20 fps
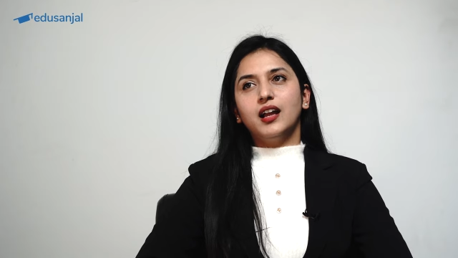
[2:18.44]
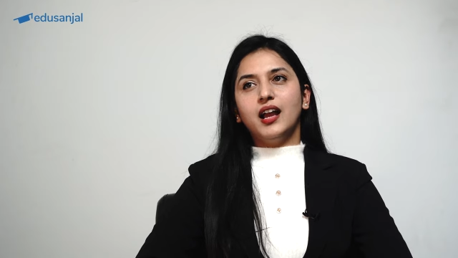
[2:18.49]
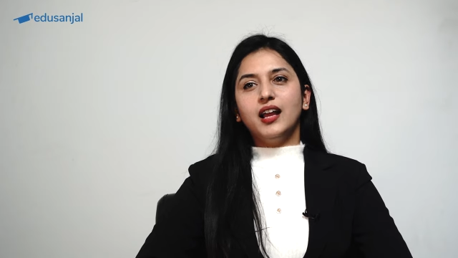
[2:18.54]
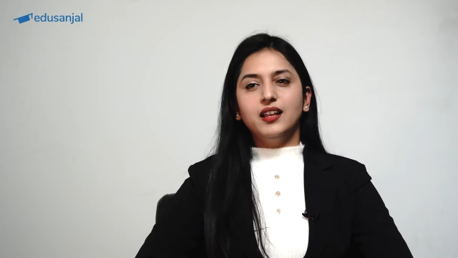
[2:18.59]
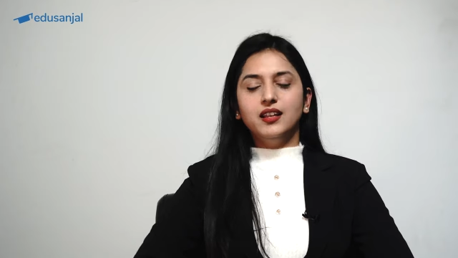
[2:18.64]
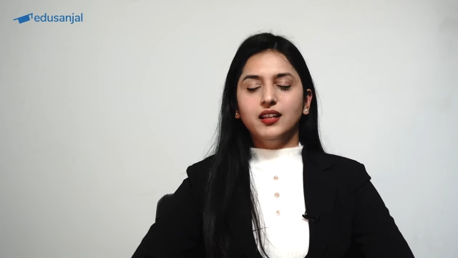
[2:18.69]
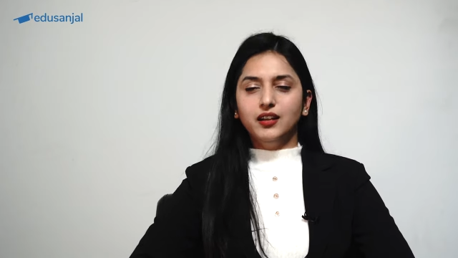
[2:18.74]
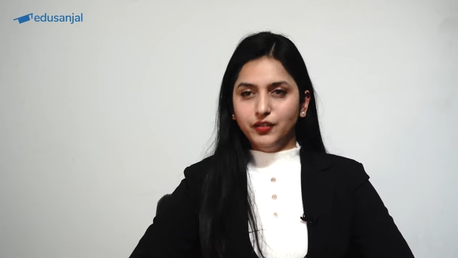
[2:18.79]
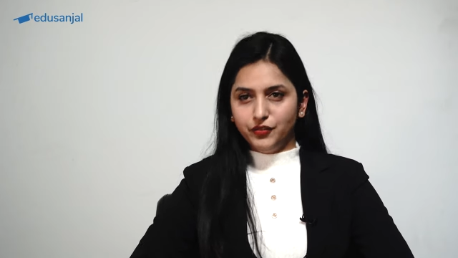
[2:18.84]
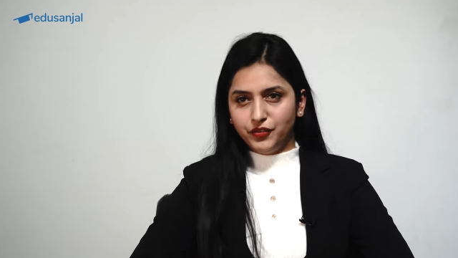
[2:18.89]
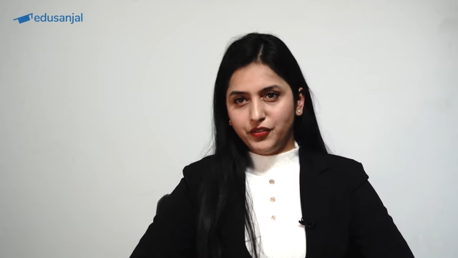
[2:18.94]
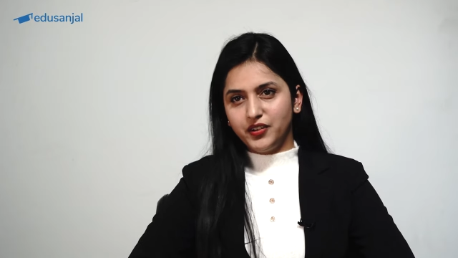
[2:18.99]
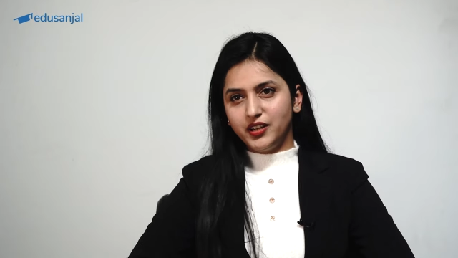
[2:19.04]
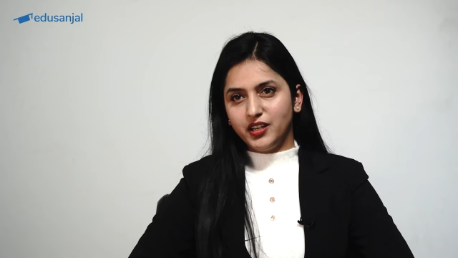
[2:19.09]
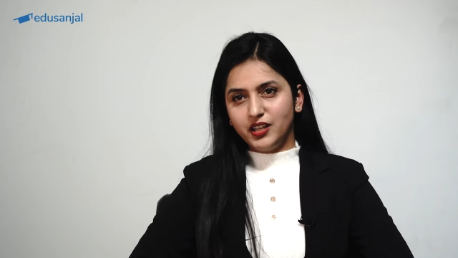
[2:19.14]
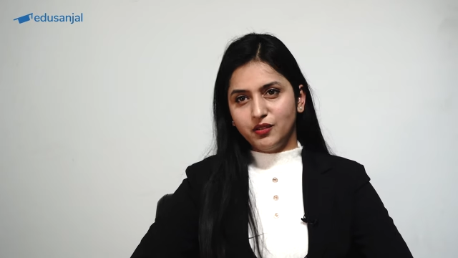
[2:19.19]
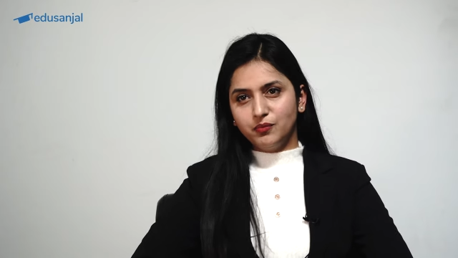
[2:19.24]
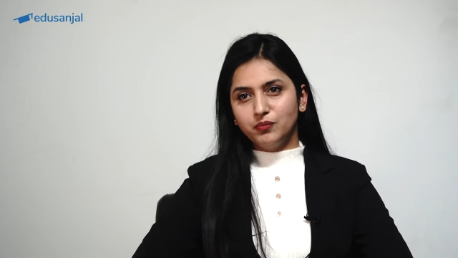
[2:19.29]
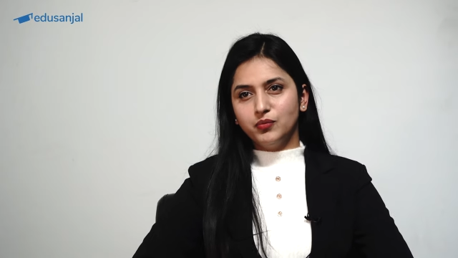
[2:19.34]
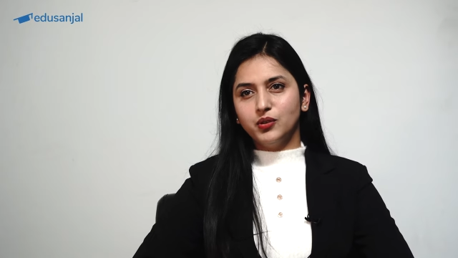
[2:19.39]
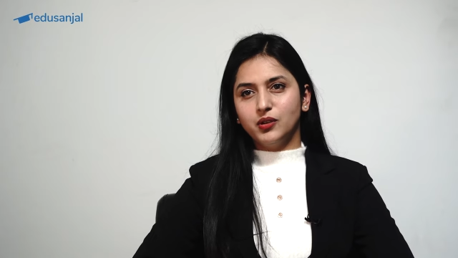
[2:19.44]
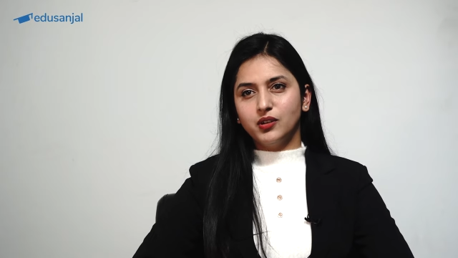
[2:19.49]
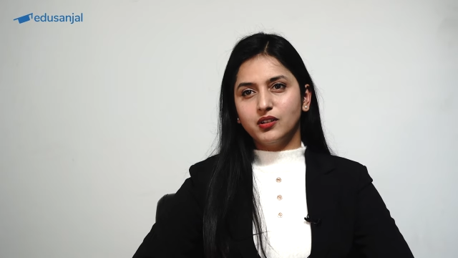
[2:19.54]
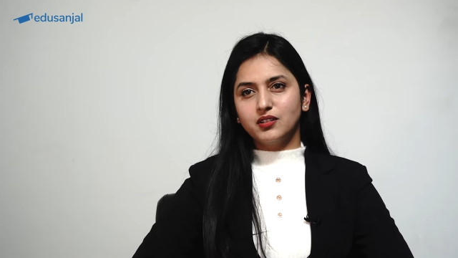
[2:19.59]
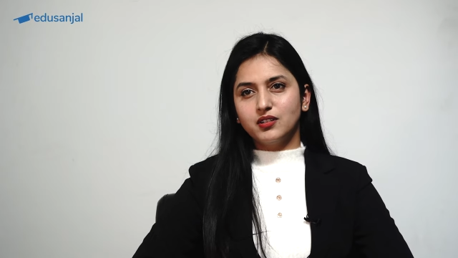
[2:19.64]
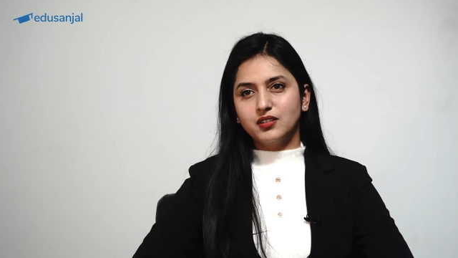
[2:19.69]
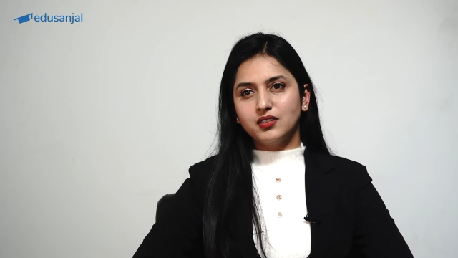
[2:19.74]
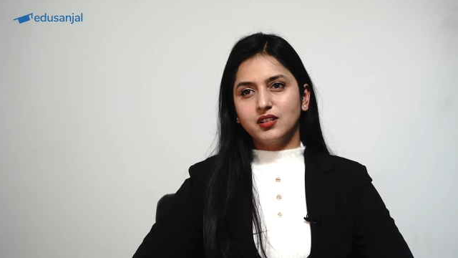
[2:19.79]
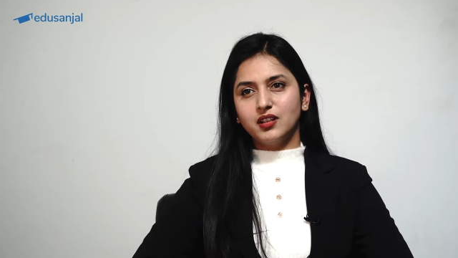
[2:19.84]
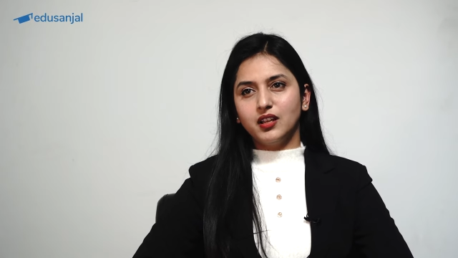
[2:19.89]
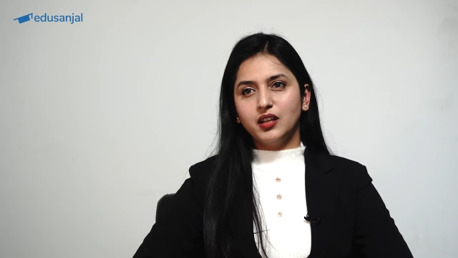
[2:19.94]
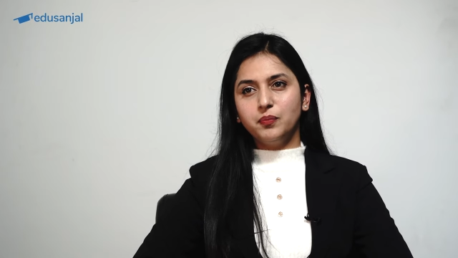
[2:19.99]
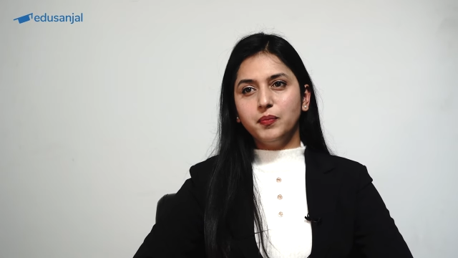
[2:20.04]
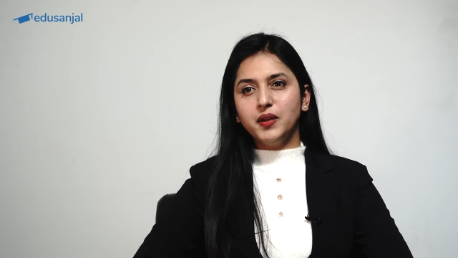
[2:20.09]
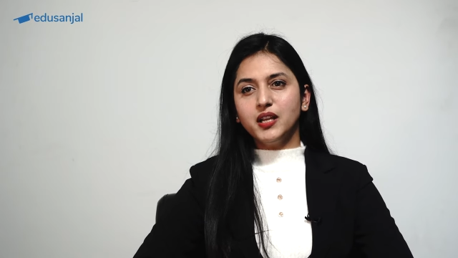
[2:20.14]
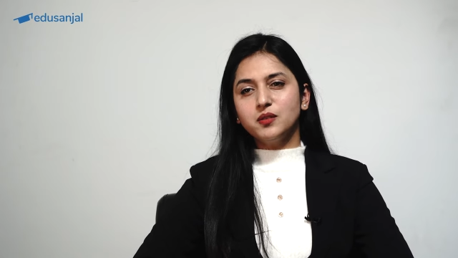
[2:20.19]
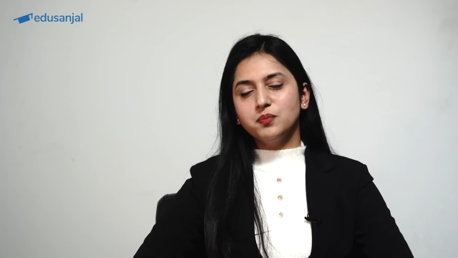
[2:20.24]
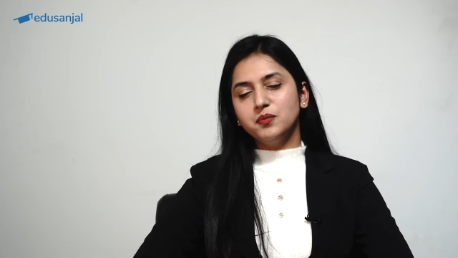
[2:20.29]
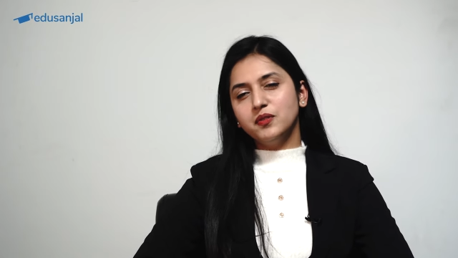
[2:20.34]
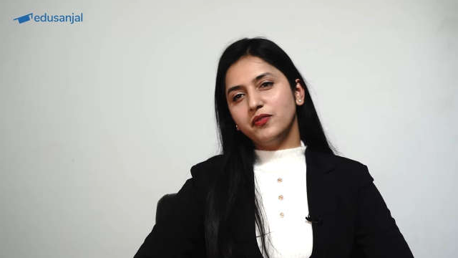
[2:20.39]
I love reading books. It
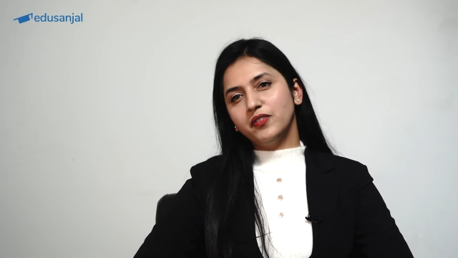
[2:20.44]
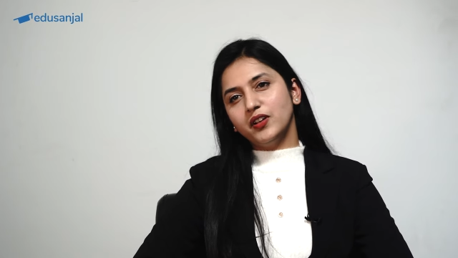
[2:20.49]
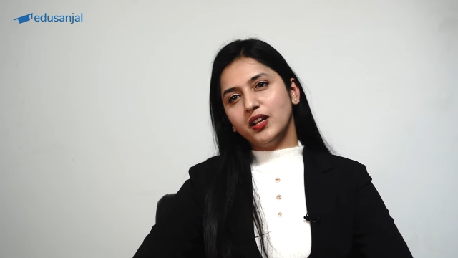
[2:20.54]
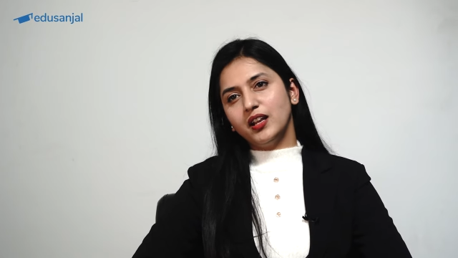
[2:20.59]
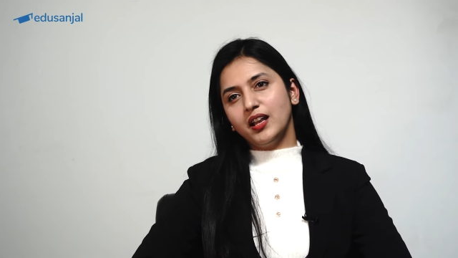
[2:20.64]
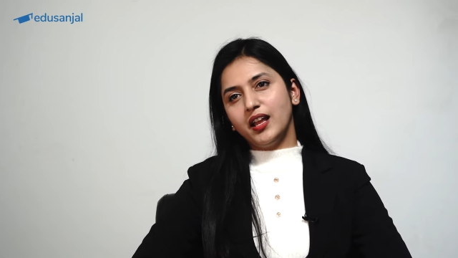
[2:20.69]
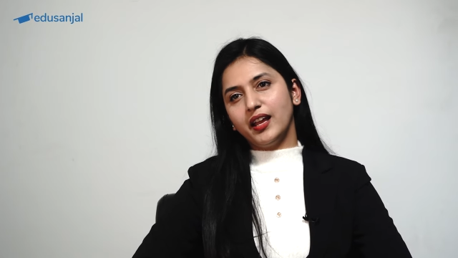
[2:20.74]
makes me feel